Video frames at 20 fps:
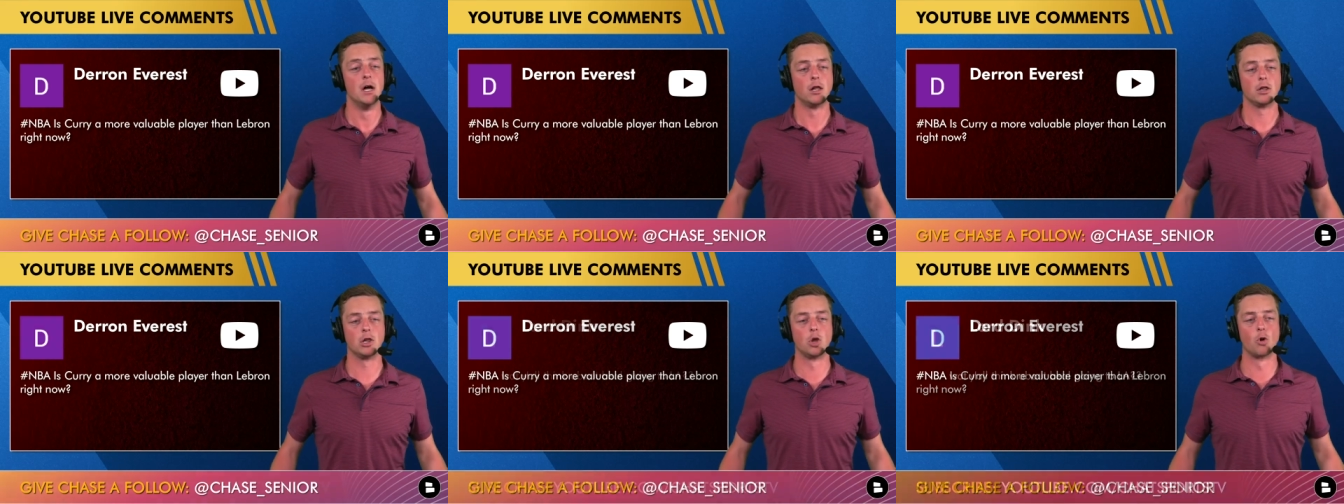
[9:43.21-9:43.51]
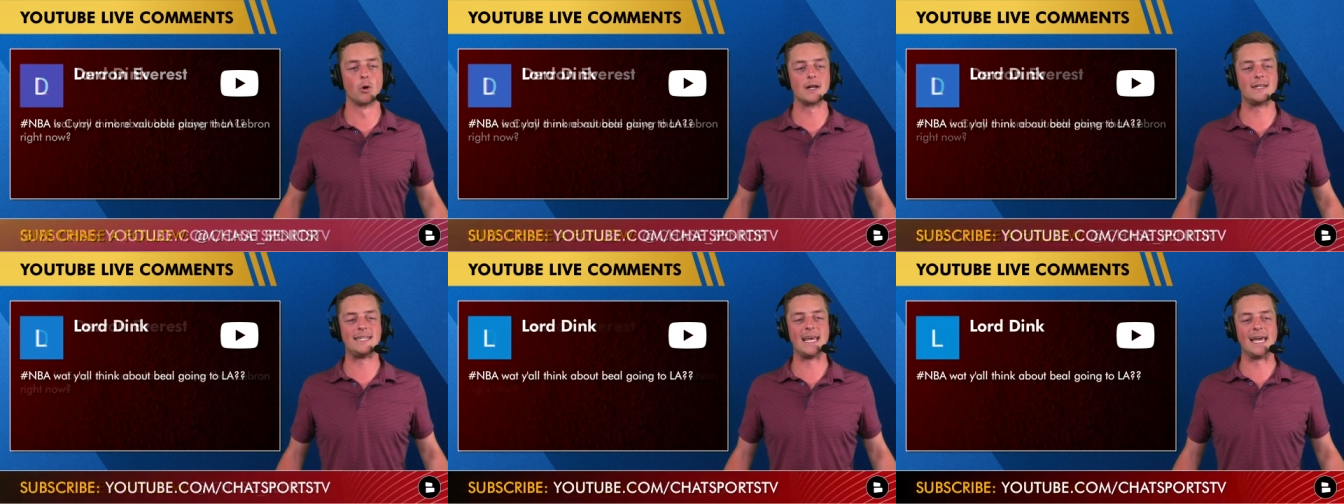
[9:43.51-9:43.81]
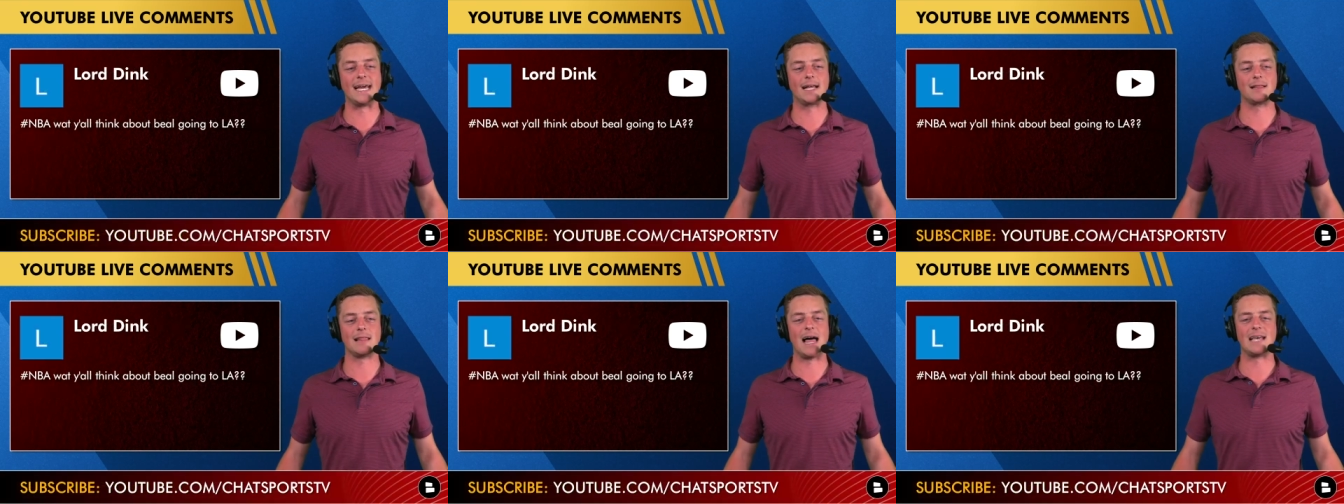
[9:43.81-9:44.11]
Lord
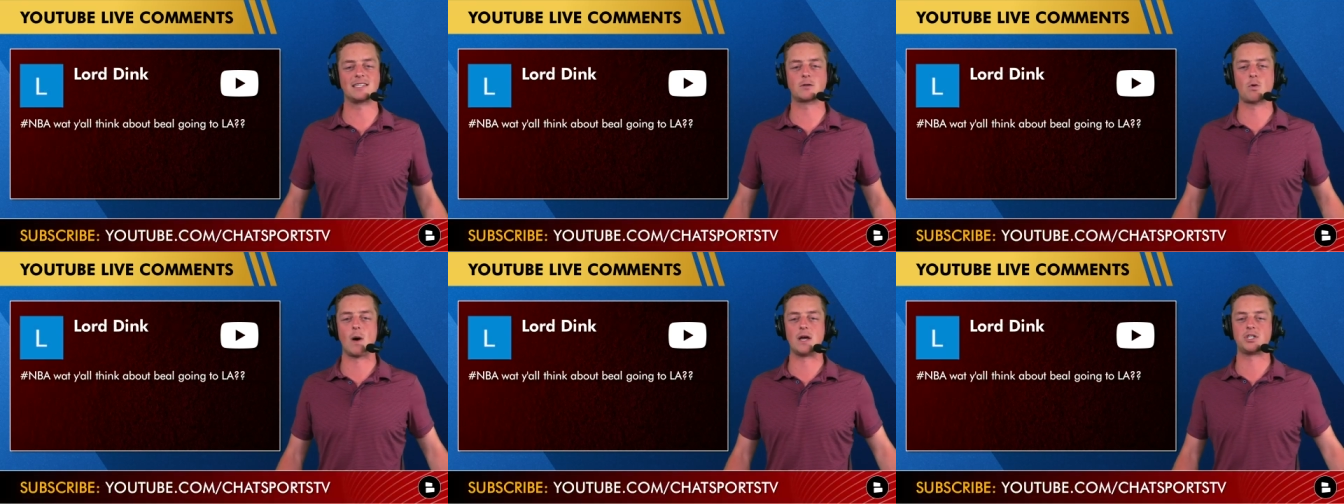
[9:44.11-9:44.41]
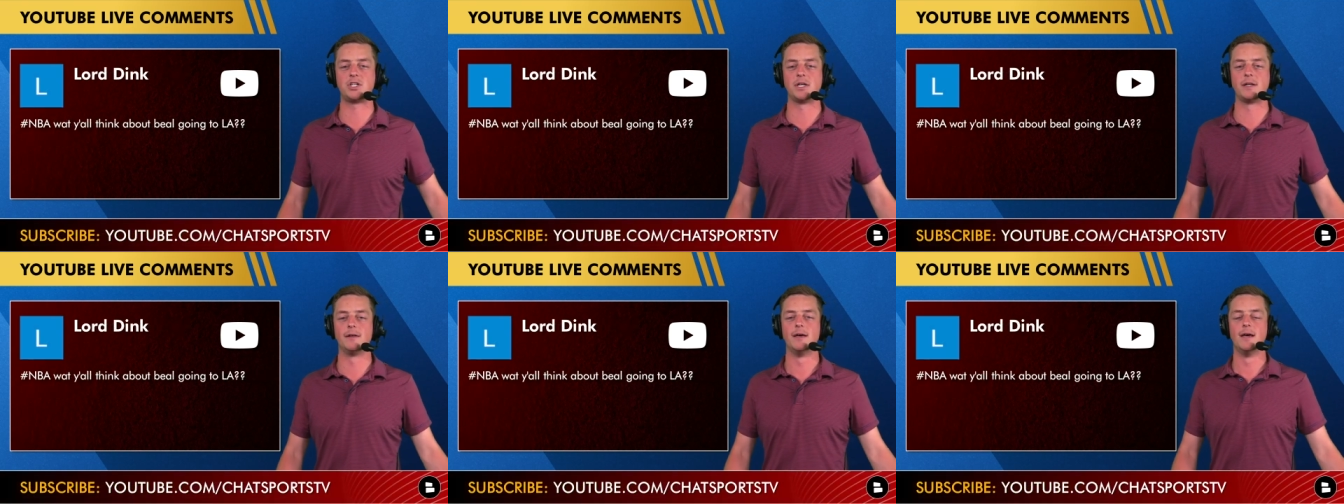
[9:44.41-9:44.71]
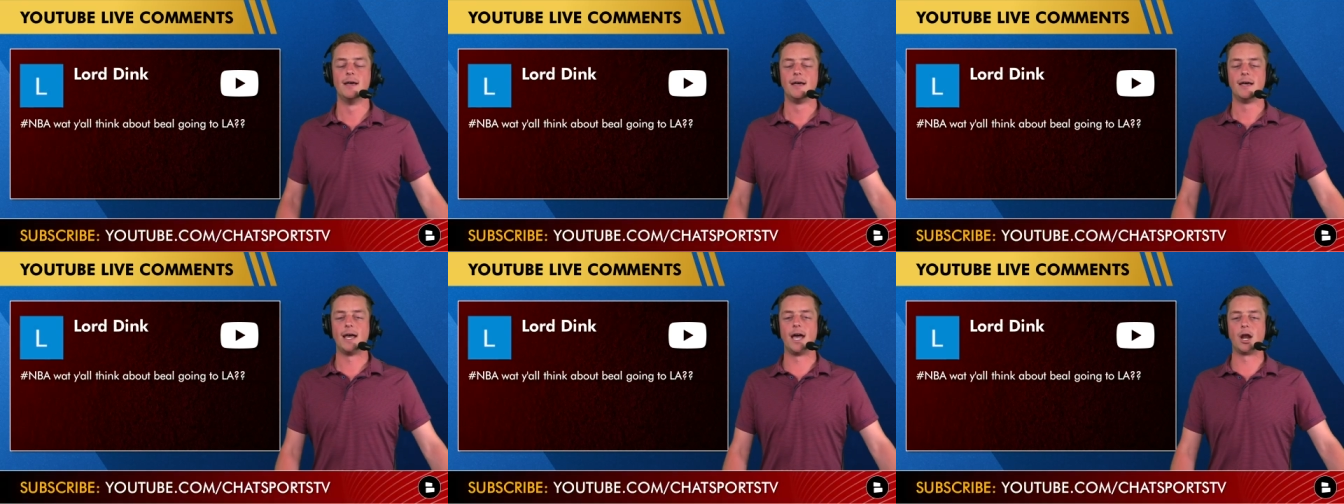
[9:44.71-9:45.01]
Dink, last question
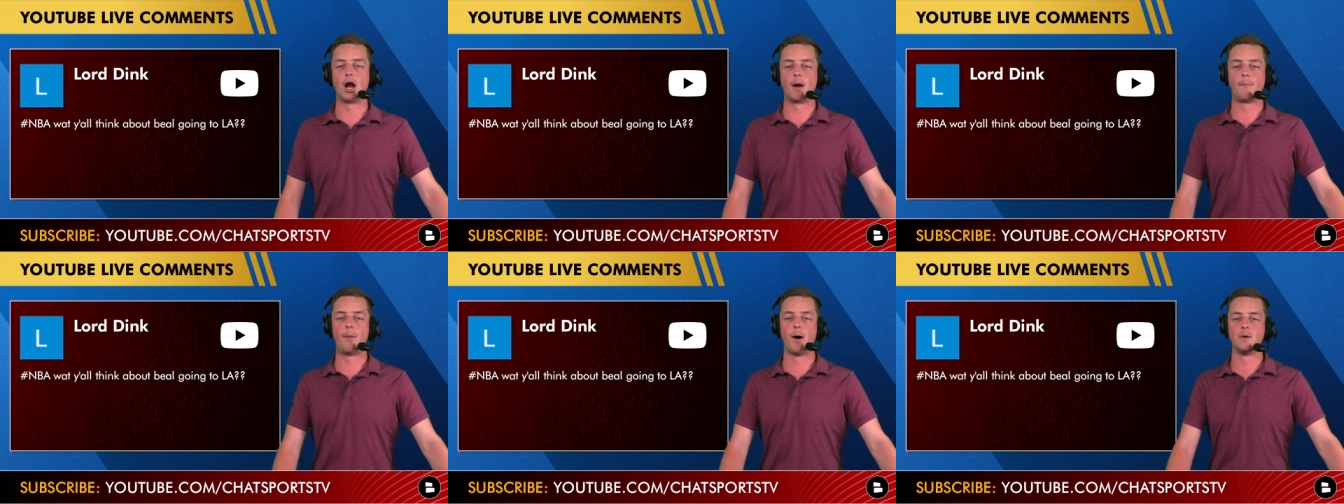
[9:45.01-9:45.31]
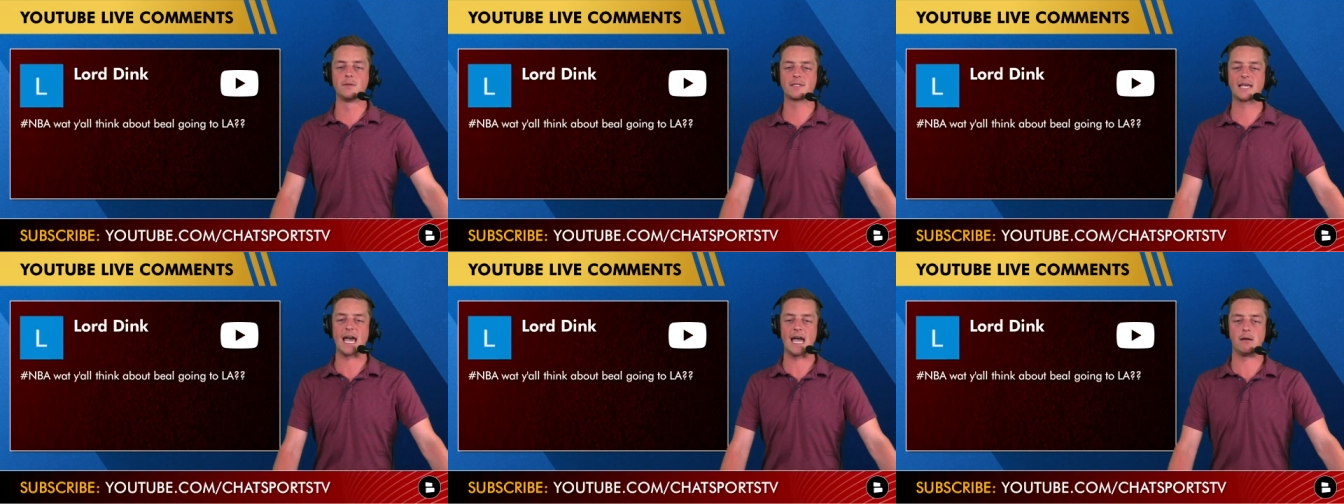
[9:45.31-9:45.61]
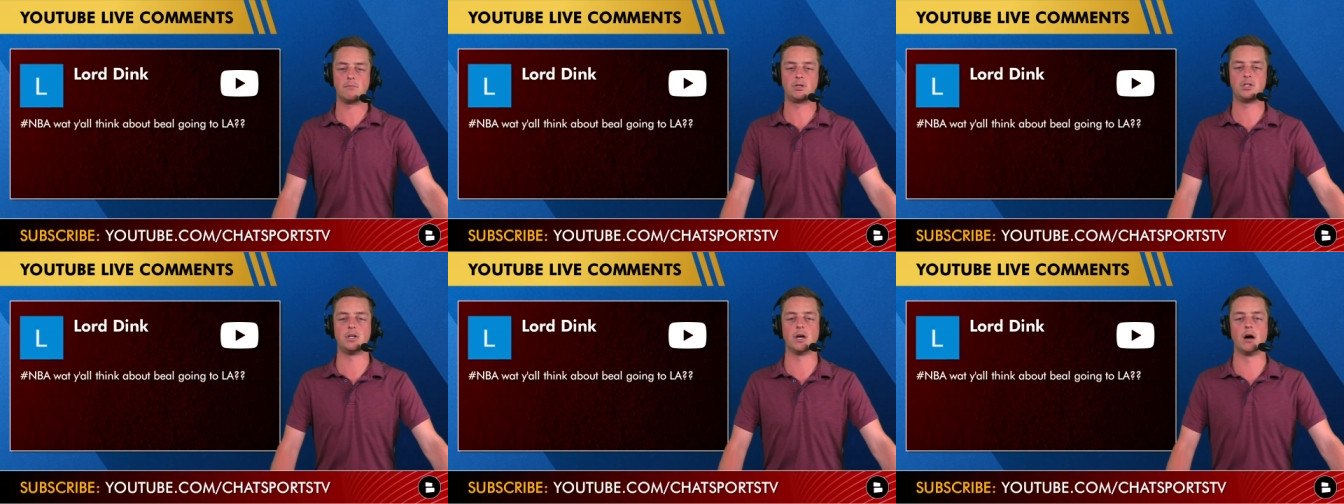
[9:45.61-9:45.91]
in our post
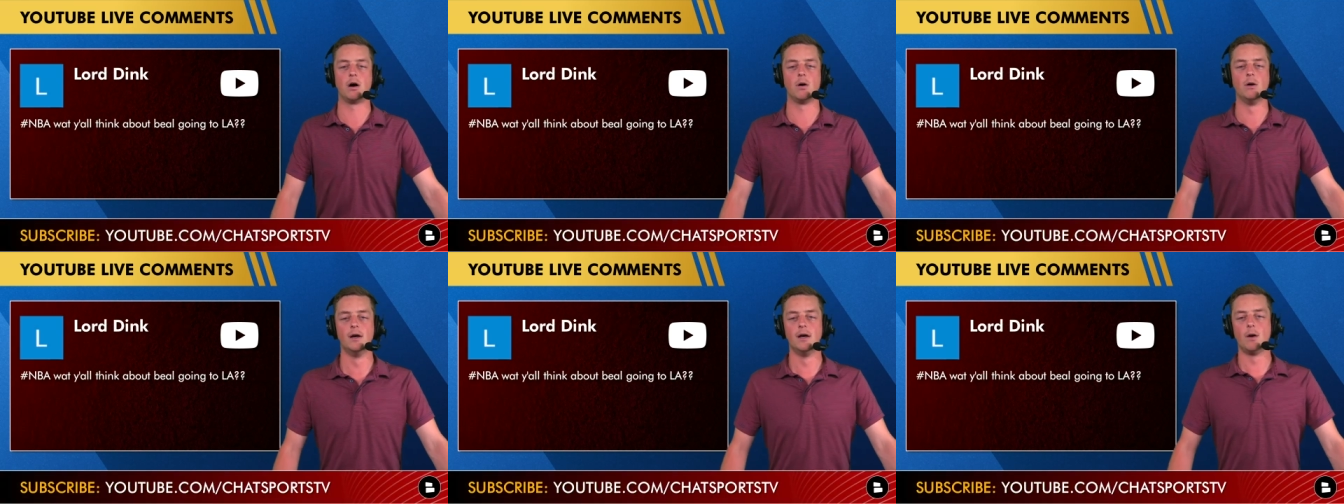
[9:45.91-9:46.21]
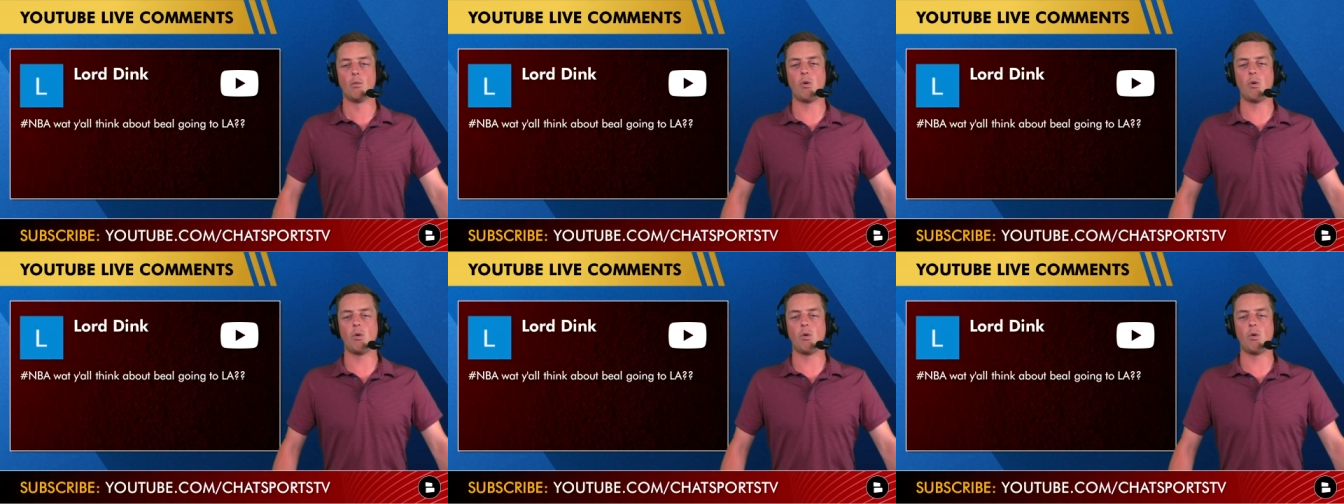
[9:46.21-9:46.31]
game show